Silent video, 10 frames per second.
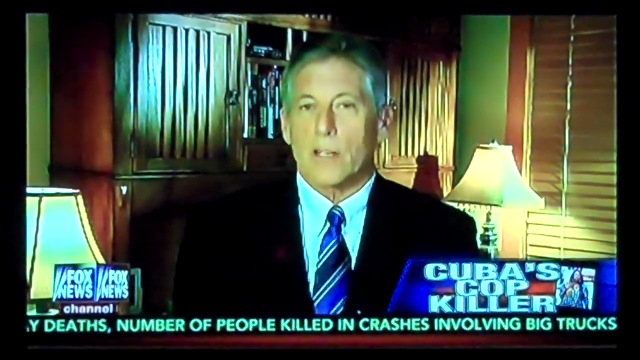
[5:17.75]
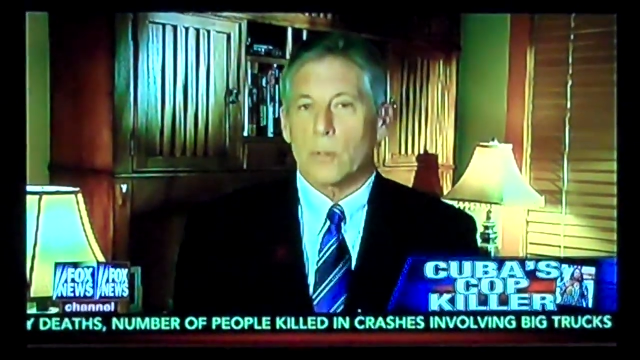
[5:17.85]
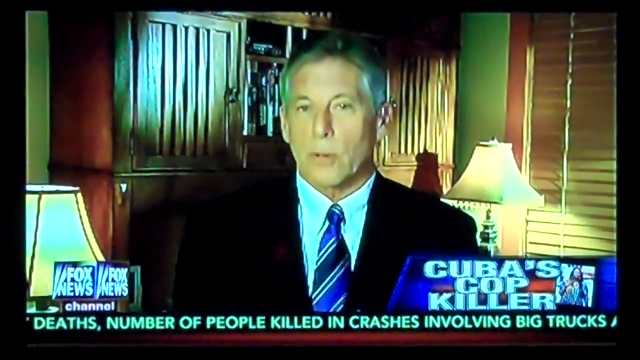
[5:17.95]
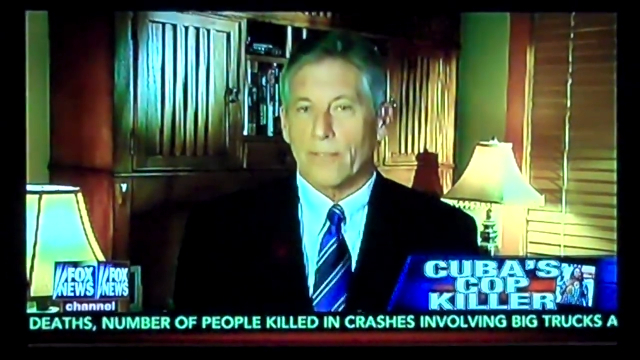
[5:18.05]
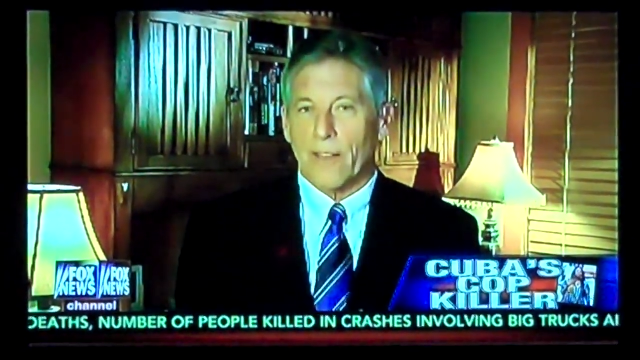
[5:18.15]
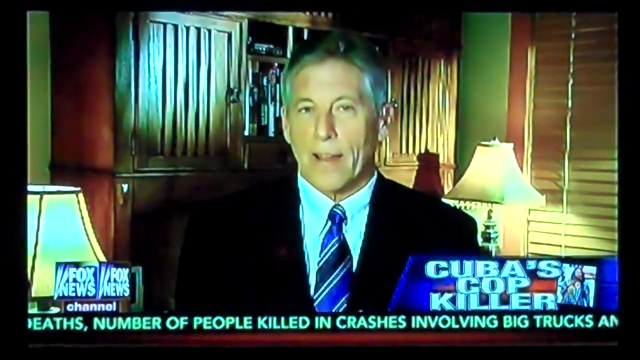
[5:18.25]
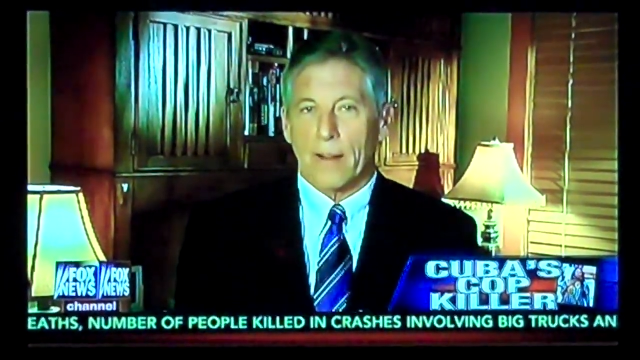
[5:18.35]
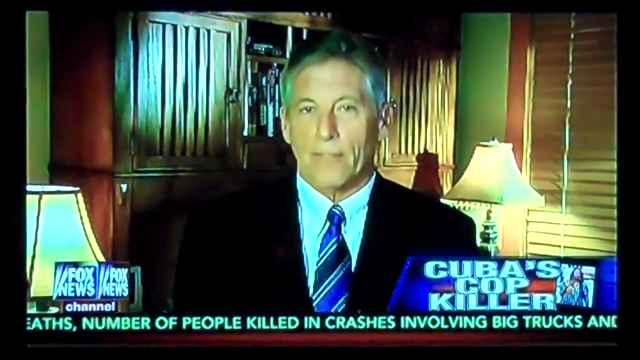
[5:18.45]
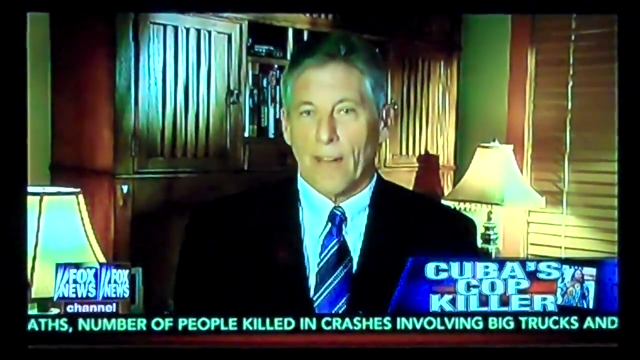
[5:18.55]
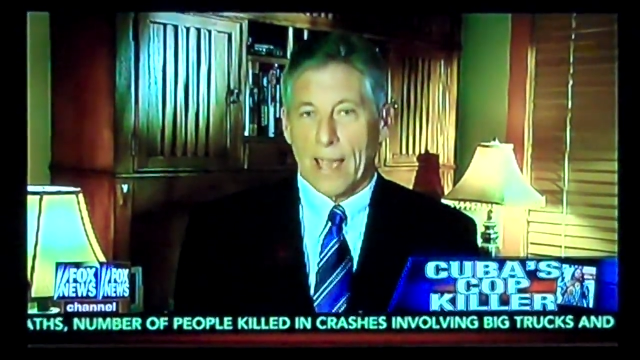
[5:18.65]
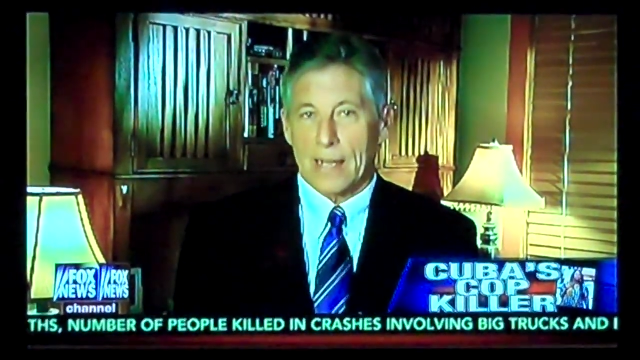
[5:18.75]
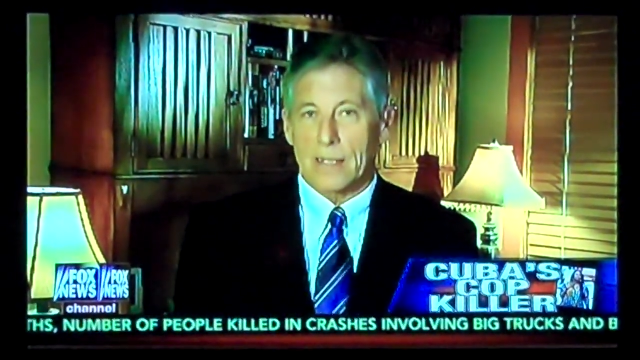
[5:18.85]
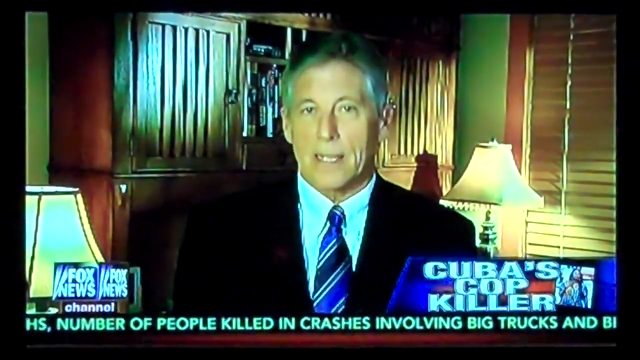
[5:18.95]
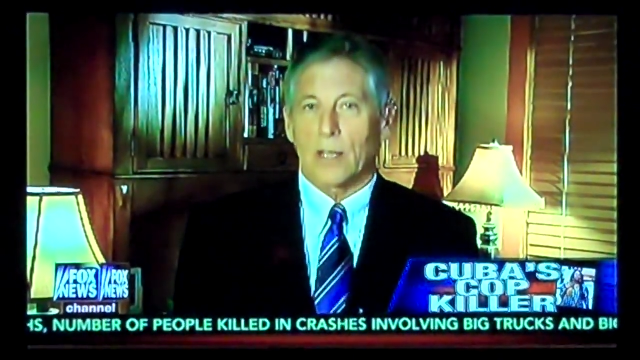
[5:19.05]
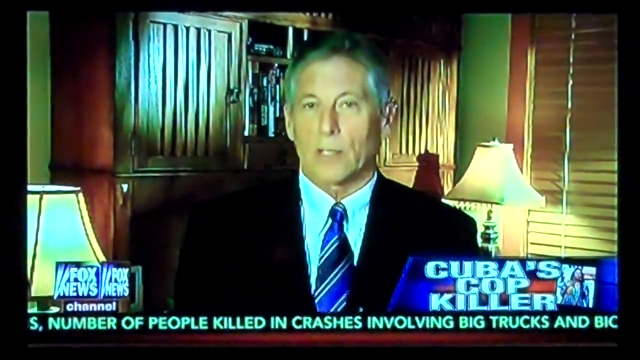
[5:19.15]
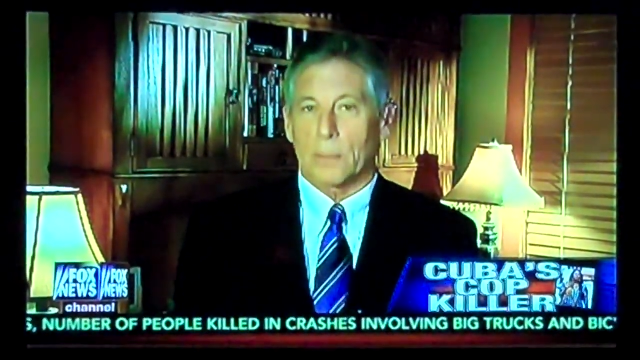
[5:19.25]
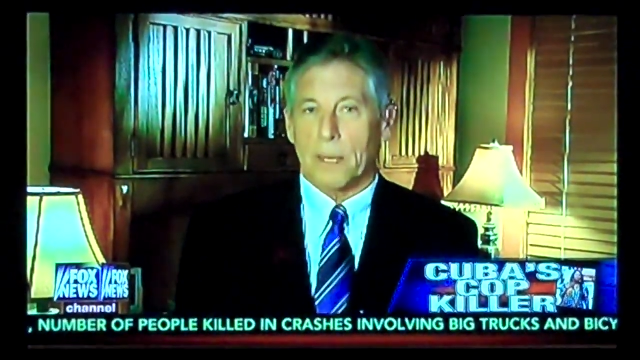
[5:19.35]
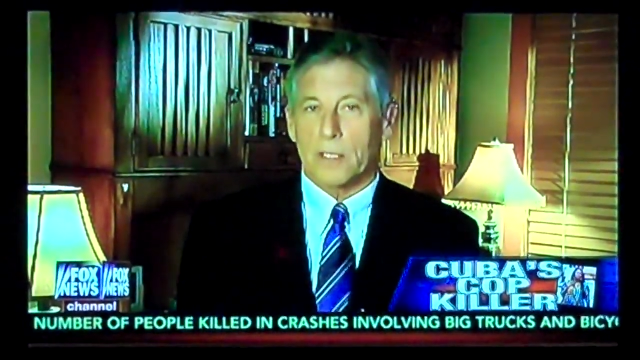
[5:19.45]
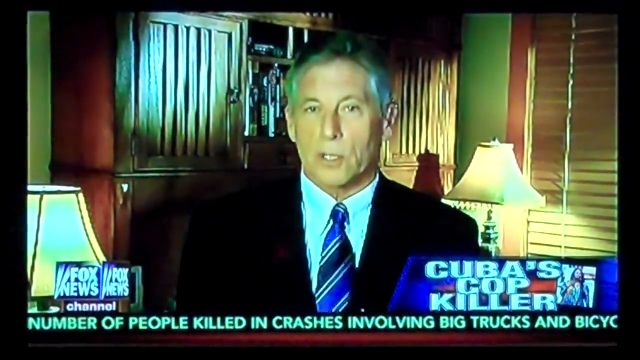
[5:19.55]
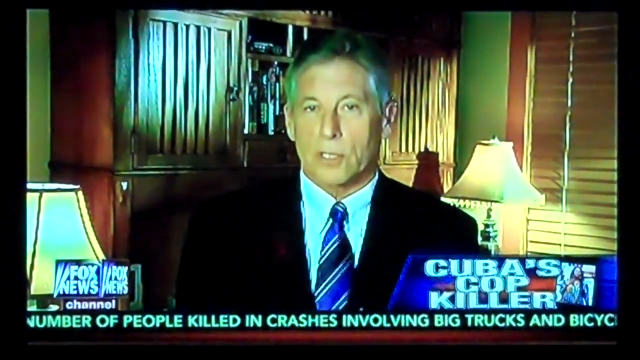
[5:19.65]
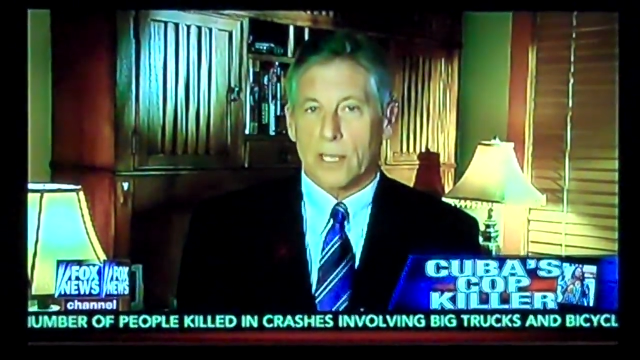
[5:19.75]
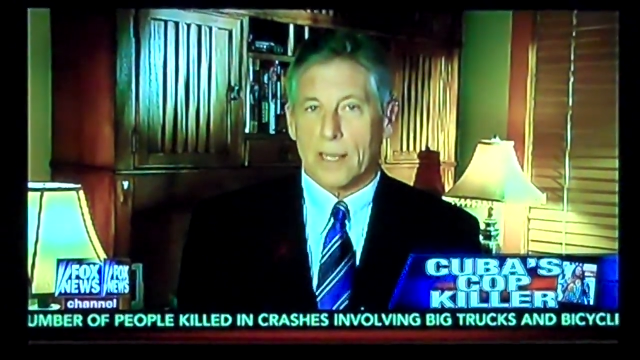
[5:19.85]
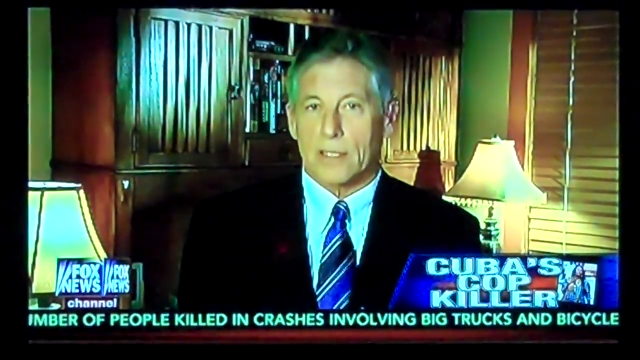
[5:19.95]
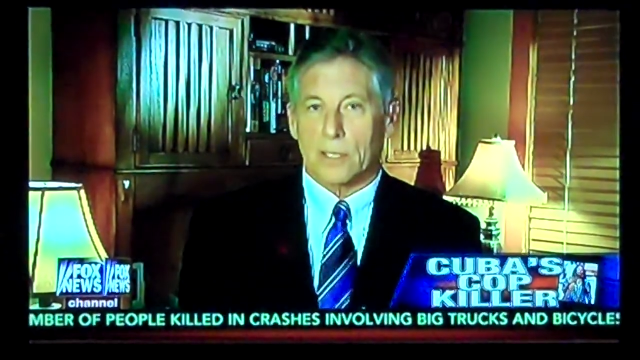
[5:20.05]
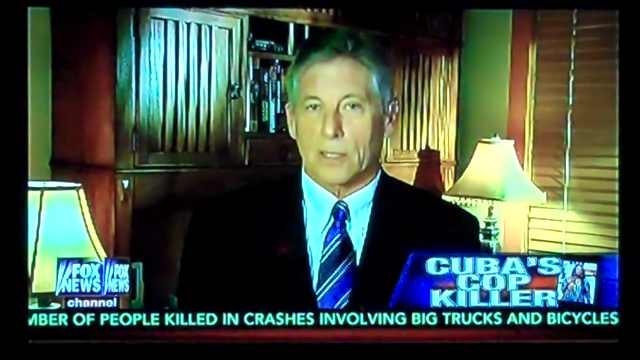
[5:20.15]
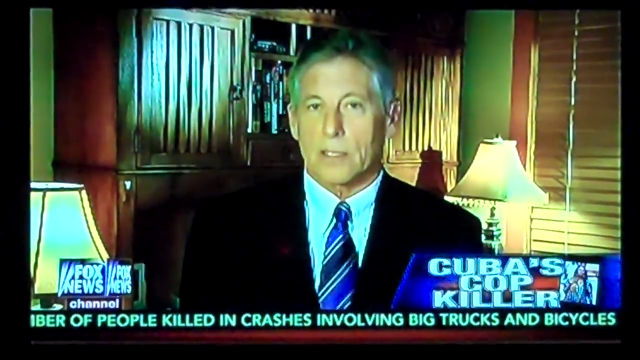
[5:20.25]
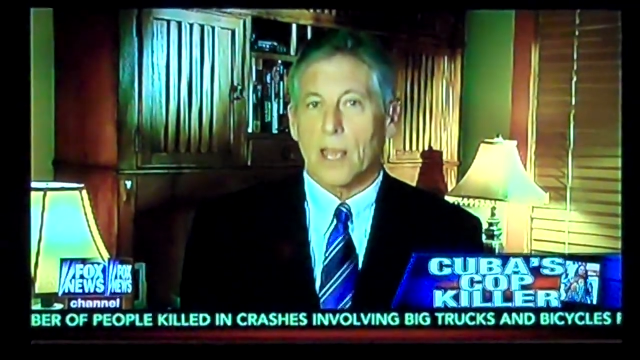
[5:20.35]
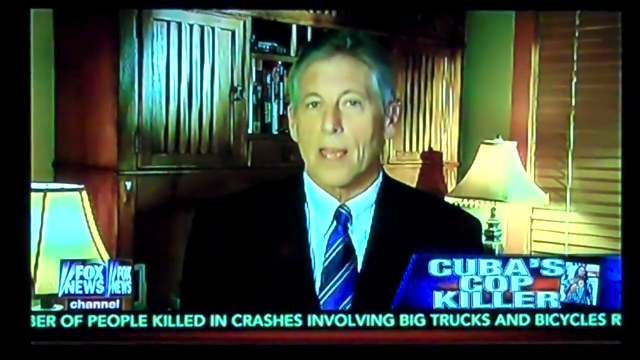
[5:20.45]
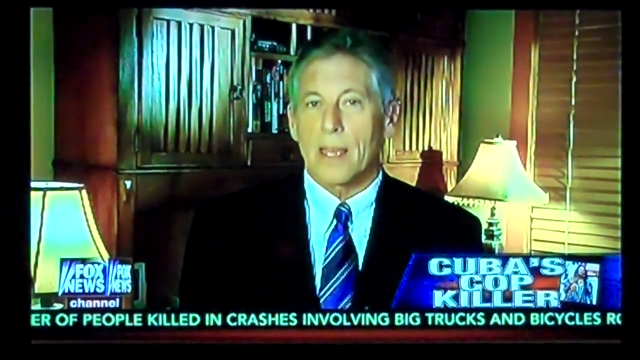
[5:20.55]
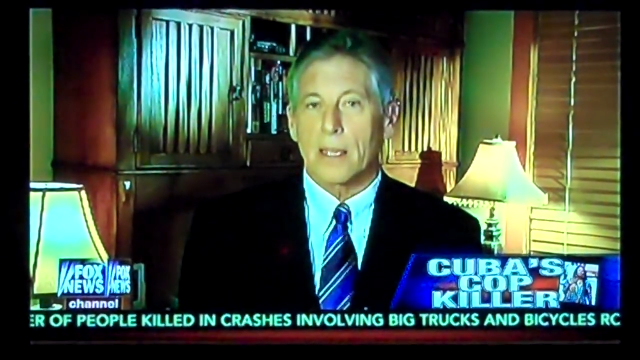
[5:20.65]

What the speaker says: into a firefight, killed a bunch of citizens,